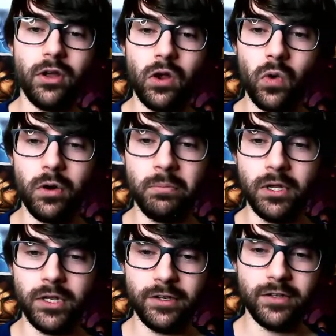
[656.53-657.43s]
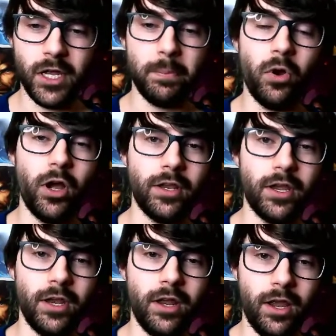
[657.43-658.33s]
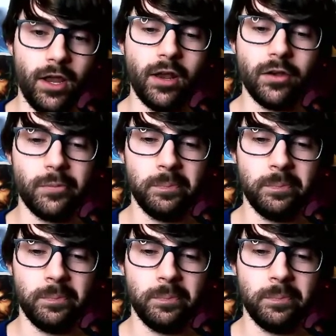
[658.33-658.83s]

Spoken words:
or ballistic bot in hand.